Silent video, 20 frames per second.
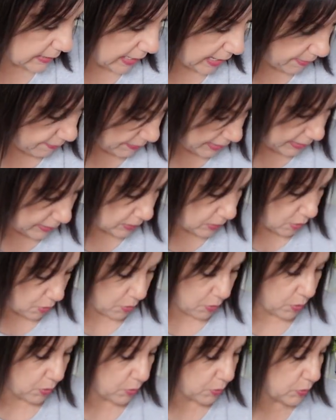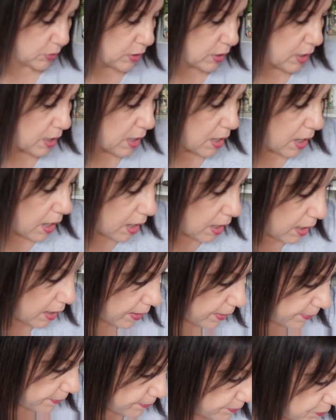I made those
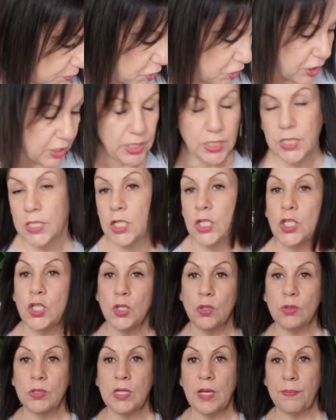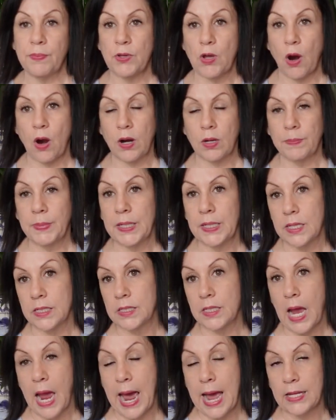just to use up yarn because
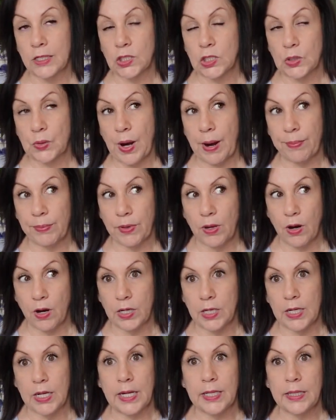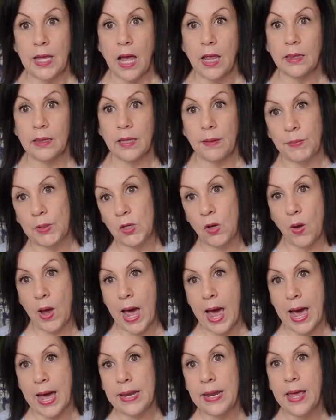I had scrap yarn, and I thought, let me go
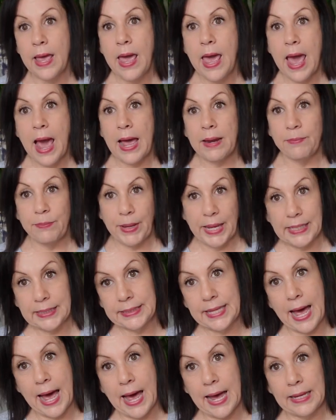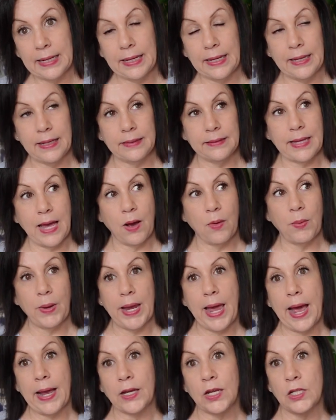ahead and make that, and that
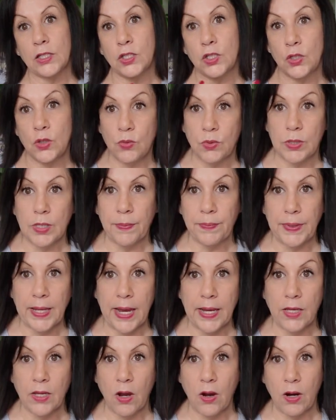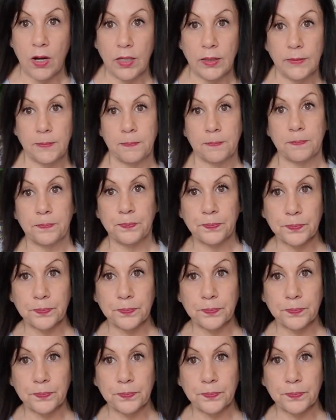way I can use up that yarn.